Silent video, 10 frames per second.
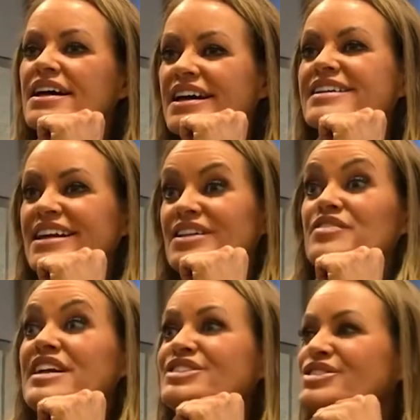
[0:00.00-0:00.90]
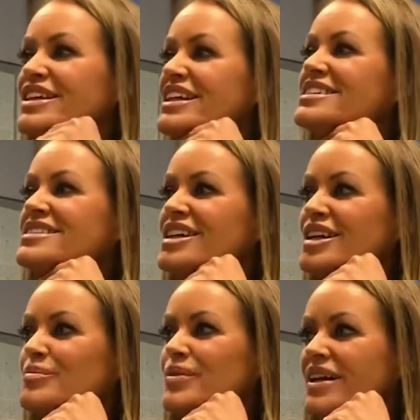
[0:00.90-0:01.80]
And then eventually is the
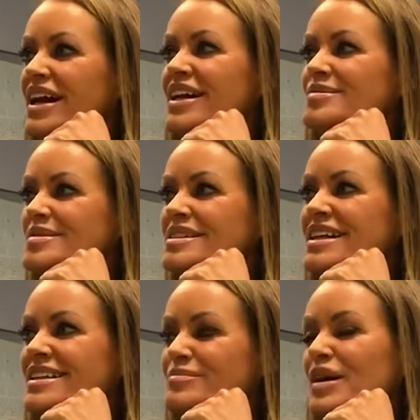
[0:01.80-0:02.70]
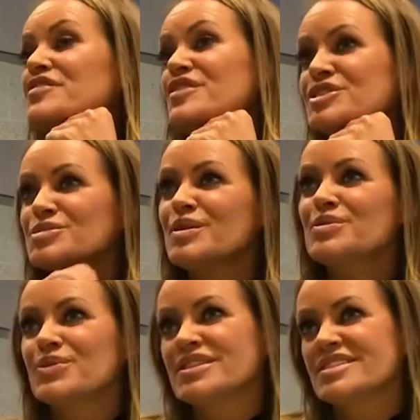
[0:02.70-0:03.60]
Olympic Games. And my first
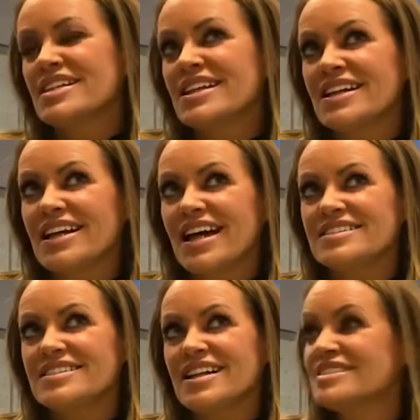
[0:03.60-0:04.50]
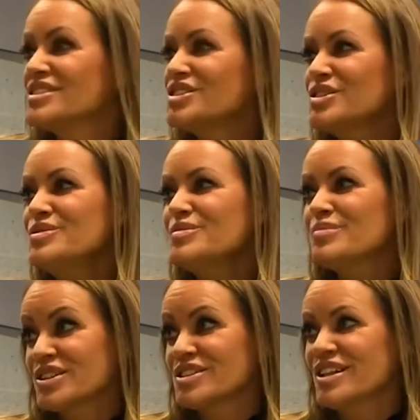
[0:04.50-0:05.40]
one was in 1992,
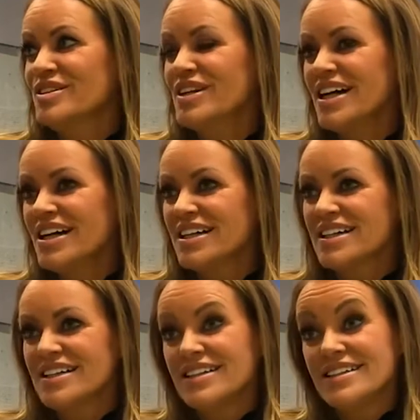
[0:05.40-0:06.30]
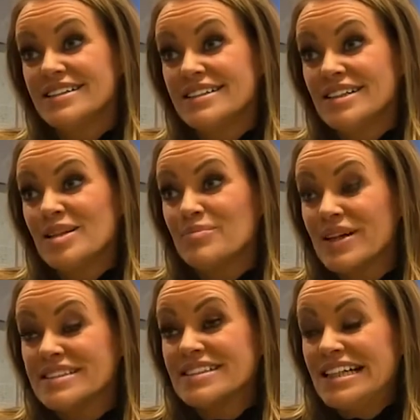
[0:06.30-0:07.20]
Barcelona.
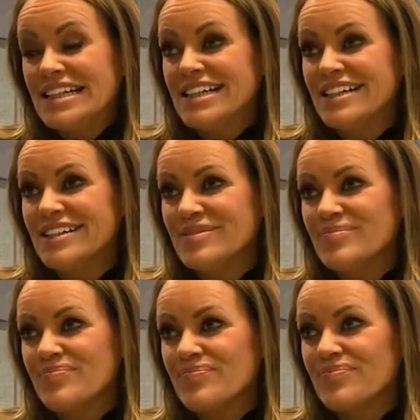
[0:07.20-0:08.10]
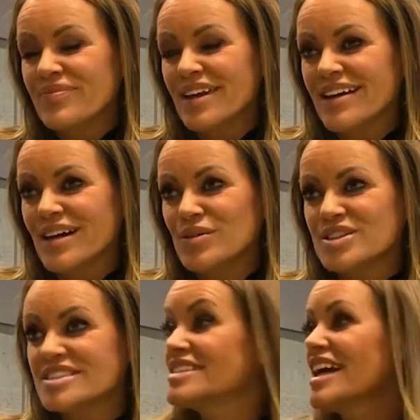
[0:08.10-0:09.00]
But it
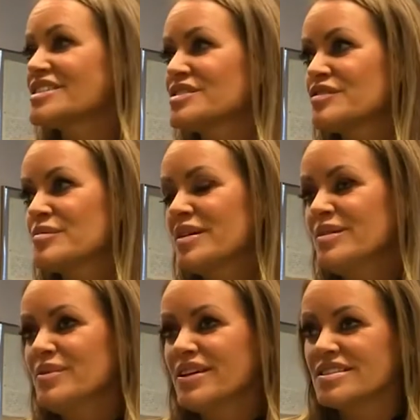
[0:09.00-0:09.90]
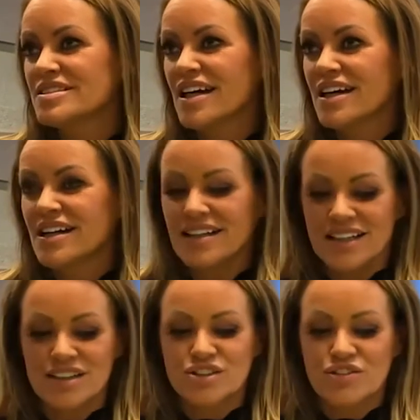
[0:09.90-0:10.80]
was a disaster for me because
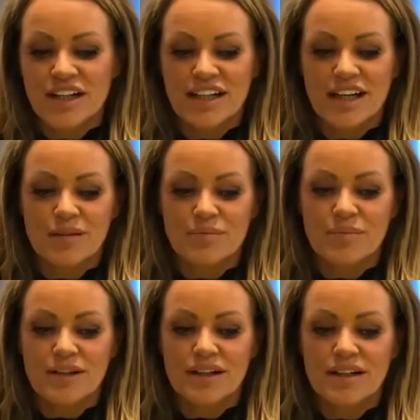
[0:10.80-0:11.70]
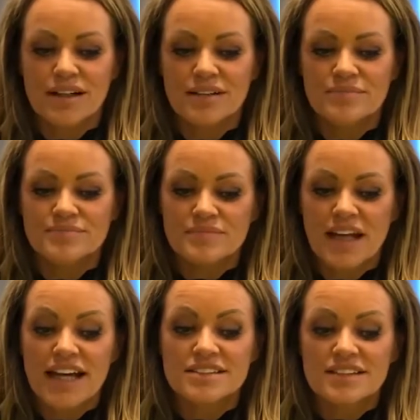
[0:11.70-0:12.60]
in the training camp
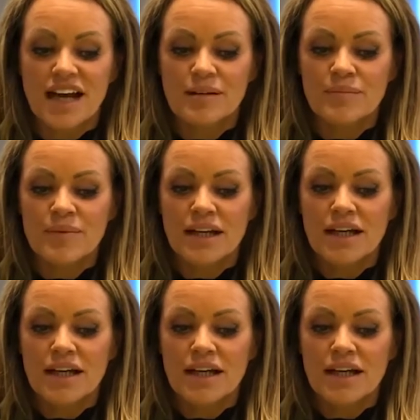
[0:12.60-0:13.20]
ahead of time,